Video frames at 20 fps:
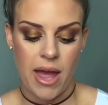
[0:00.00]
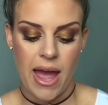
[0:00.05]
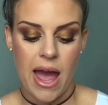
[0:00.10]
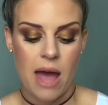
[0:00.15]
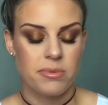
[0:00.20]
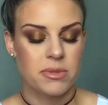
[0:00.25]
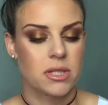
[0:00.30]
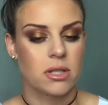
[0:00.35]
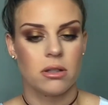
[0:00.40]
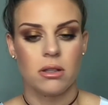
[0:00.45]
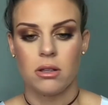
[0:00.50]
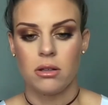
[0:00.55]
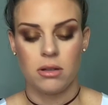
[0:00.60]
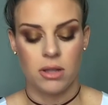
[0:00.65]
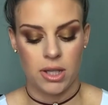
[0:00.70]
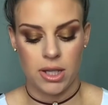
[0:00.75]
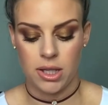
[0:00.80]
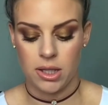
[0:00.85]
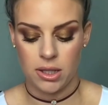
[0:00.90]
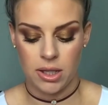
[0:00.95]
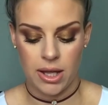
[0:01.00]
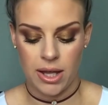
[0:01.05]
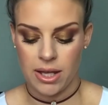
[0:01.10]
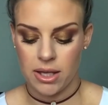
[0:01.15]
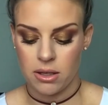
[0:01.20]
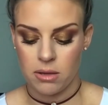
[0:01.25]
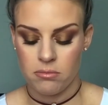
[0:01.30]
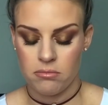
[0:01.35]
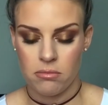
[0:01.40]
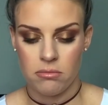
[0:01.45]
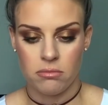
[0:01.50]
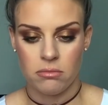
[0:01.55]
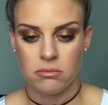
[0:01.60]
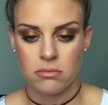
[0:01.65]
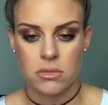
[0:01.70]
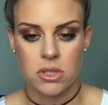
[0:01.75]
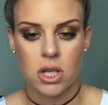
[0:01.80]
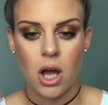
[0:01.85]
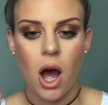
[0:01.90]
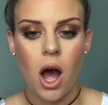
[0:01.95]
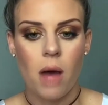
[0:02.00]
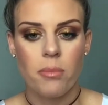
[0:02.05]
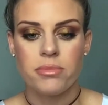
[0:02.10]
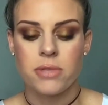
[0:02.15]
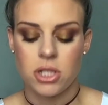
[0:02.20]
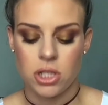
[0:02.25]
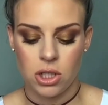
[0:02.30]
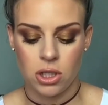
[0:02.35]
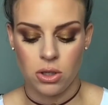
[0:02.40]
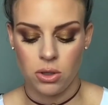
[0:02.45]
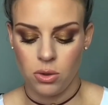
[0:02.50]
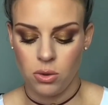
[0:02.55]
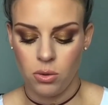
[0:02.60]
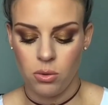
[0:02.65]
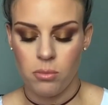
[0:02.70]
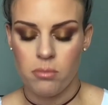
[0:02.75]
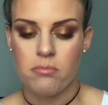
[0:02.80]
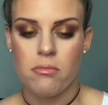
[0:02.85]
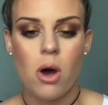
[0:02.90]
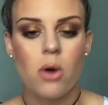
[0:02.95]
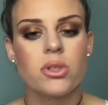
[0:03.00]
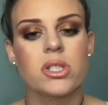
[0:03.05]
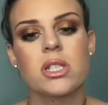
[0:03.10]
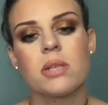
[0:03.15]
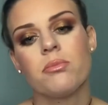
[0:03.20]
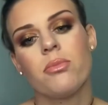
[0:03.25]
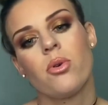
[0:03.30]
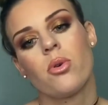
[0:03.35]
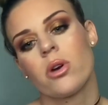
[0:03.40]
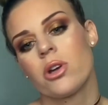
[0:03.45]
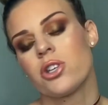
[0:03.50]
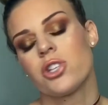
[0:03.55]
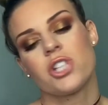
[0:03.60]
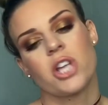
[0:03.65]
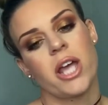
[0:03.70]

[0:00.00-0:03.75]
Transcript: absolutely, like top 2 most important,